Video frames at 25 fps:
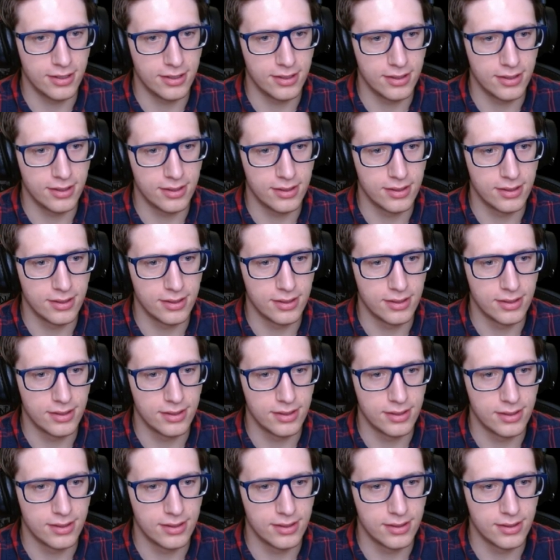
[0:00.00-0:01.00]

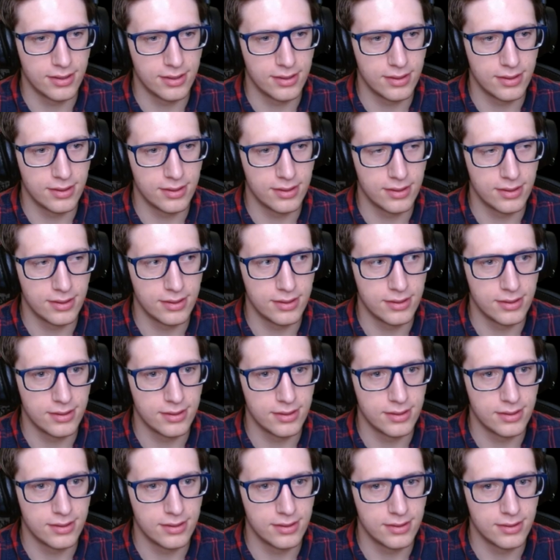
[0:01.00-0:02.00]

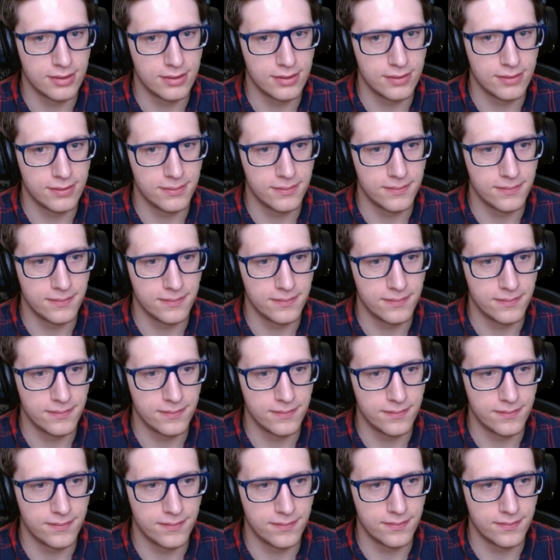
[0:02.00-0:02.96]
No one is speaking in this clip.